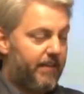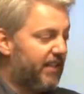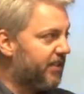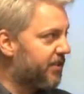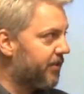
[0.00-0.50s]
in the
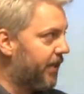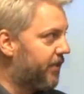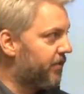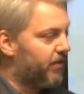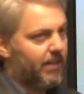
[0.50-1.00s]
industry
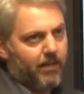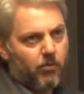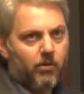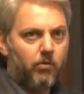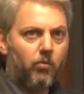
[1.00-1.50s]
sort of like,
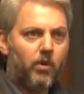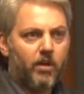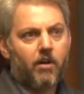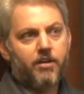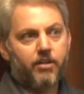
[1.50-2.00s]
well, what
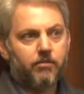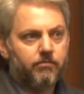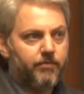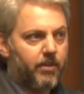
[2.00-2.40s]
are you?